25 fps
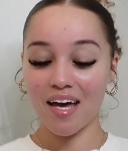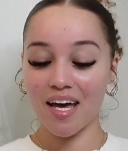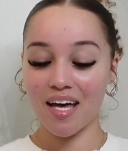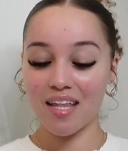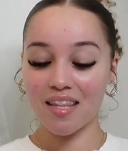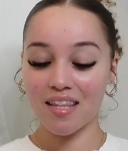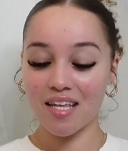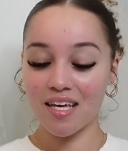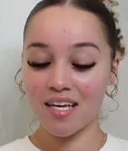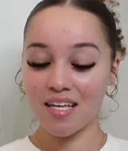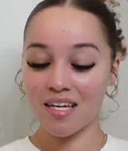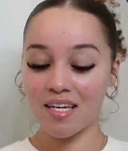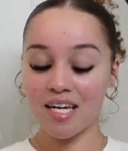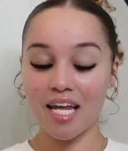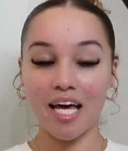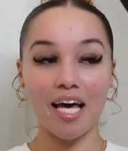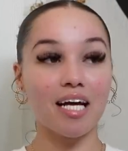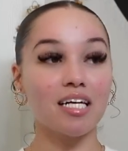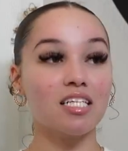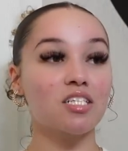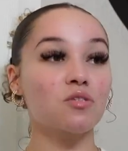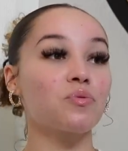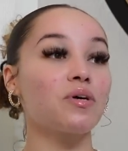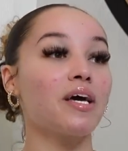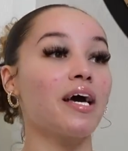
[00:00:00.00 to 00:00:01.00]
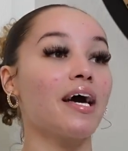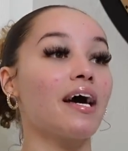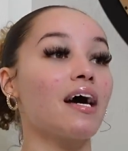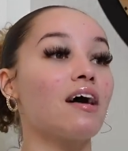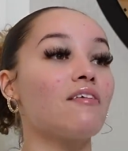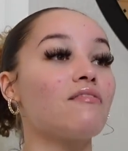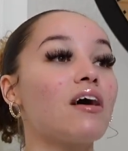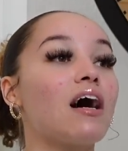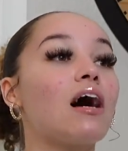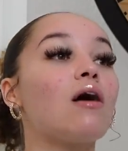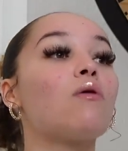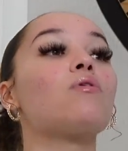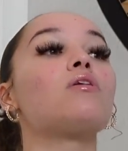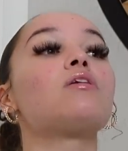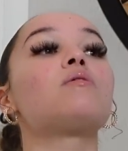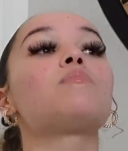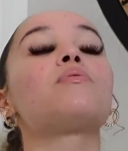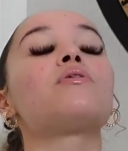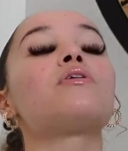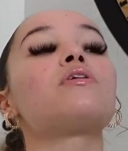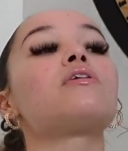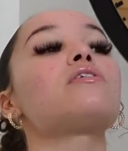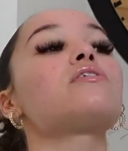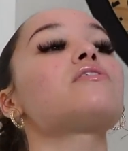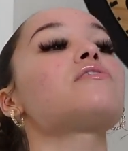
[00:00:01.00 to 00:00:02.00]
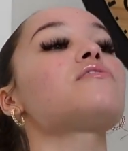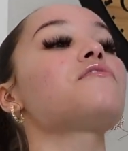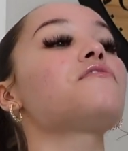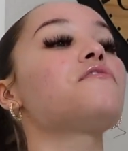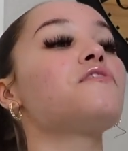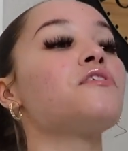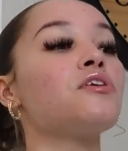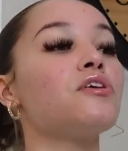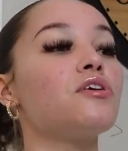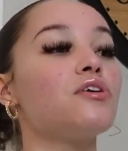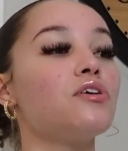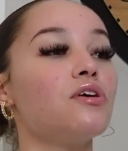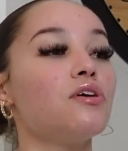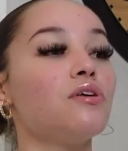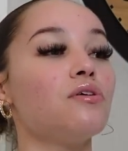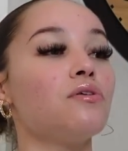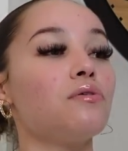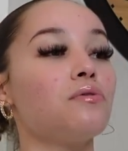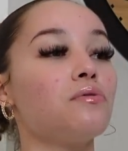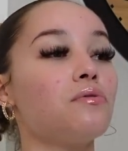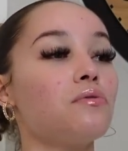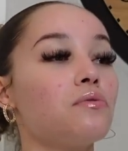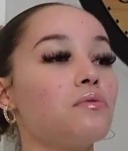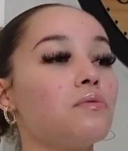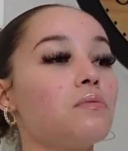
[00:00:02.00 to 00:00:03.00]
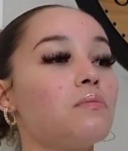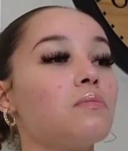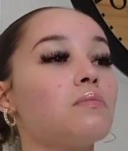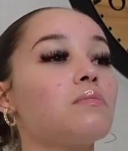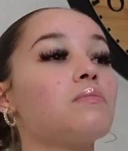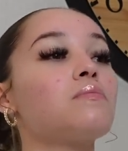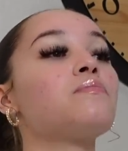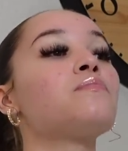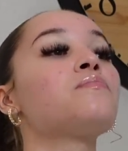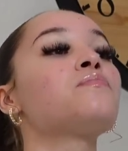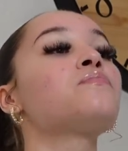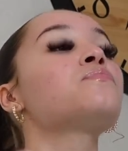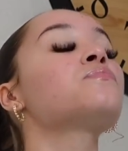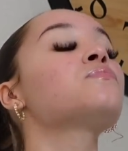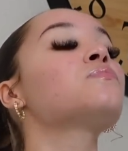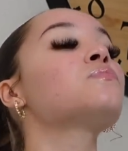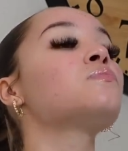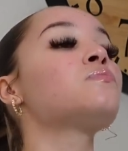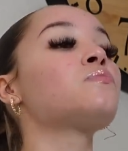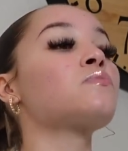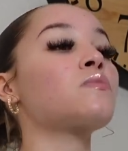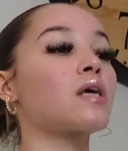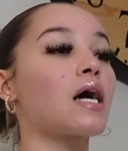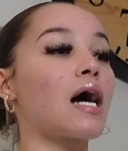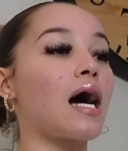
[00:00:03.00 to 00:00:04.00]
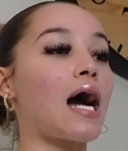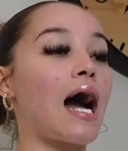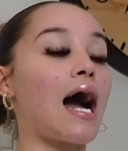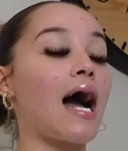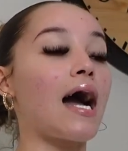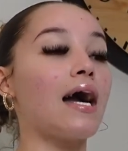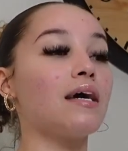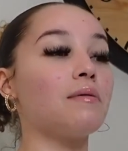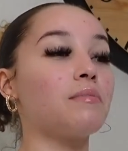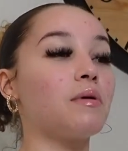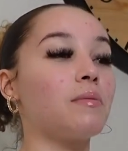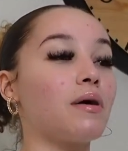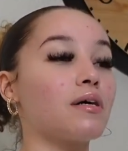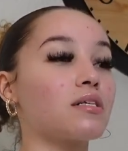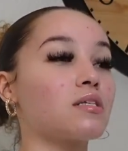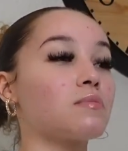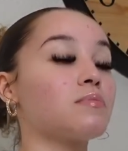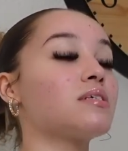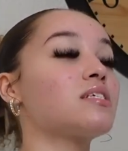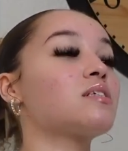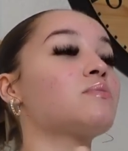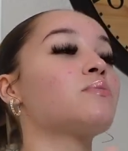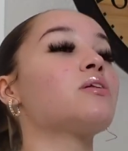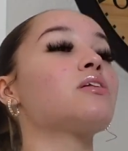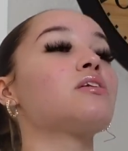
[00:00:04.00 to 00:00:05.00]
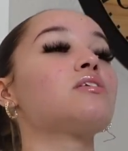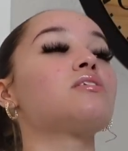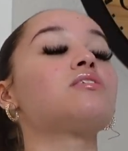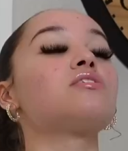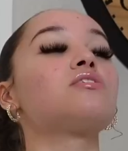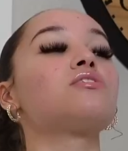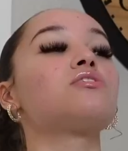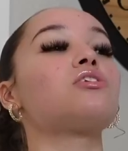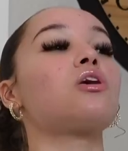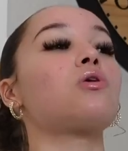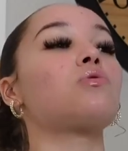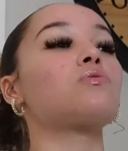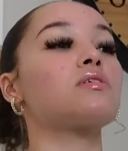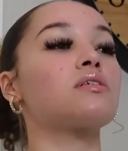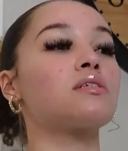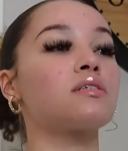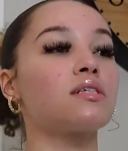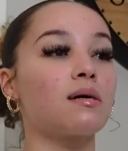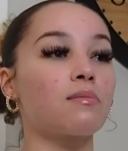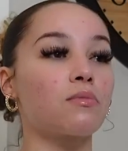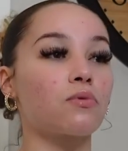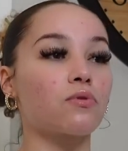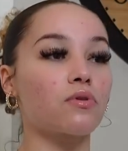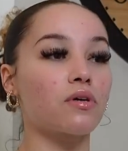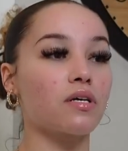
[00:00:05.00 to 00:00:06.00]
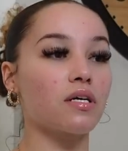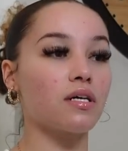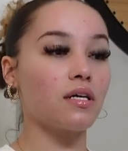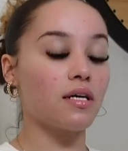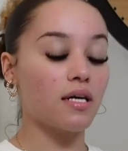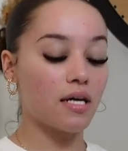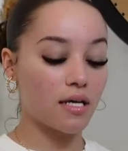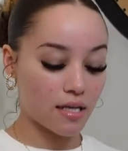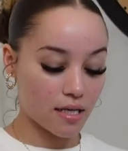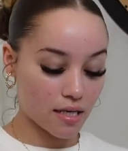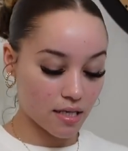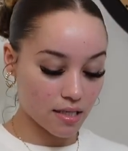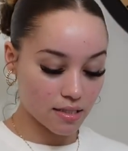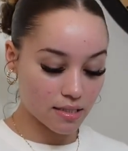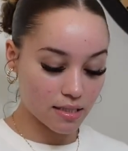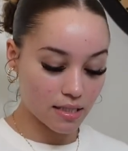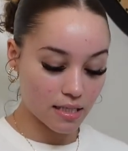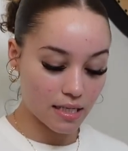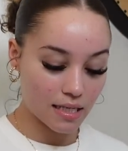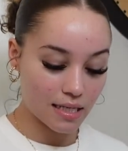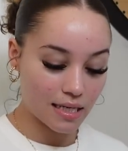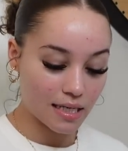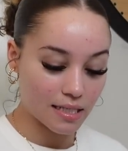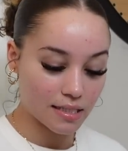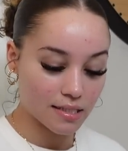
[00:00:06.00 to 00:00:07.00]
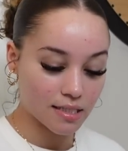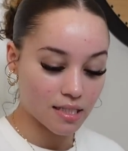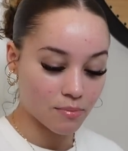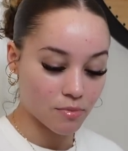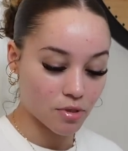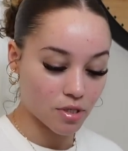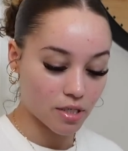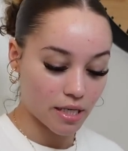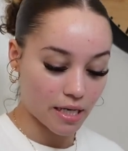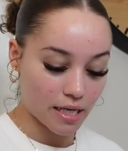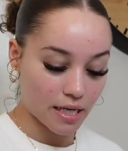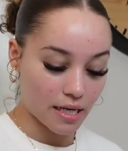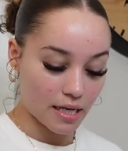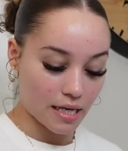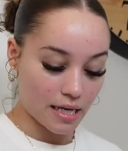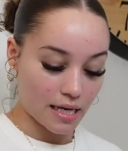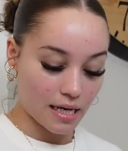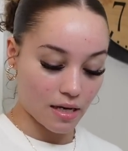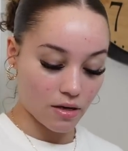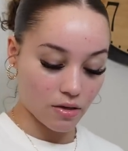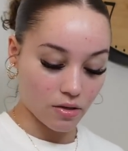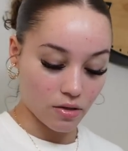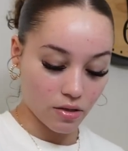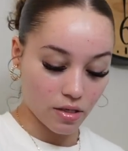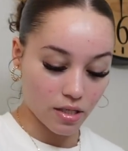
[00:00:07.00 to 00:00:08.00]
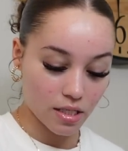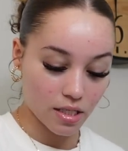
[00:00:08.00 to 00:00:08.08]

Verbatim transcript: And then next we have our perfume. I am about to be smelling so summery and it is not a summer day at all.